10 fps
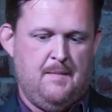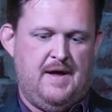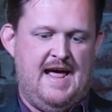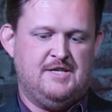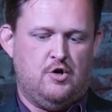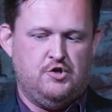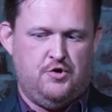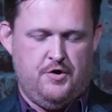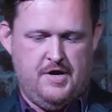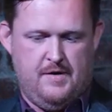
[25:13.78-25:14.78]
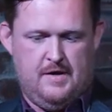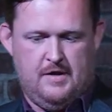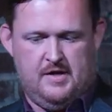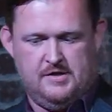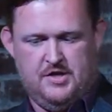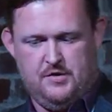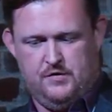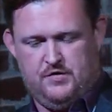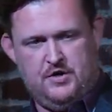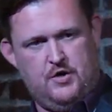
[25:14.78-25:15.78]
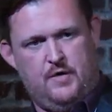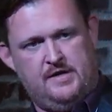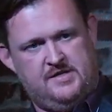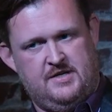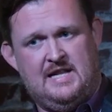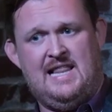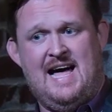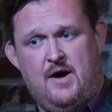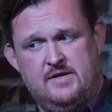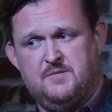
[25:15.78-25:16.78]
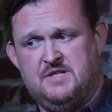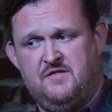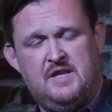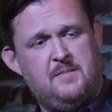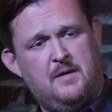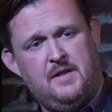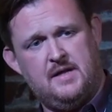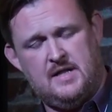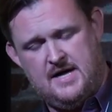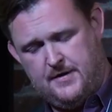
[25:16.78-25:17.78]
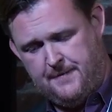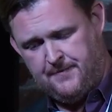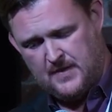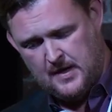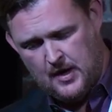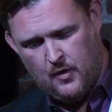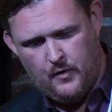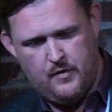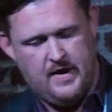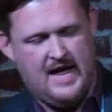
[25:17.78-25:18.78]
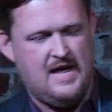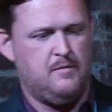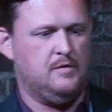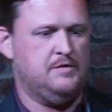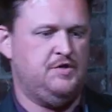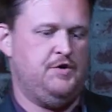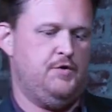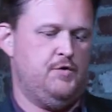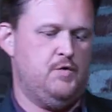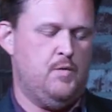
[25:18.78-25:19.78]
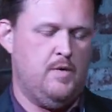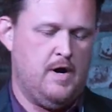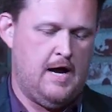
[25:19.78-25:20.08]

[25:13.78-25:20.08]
But as our journey continued to go into cloud, and specifically public cloud, we were able to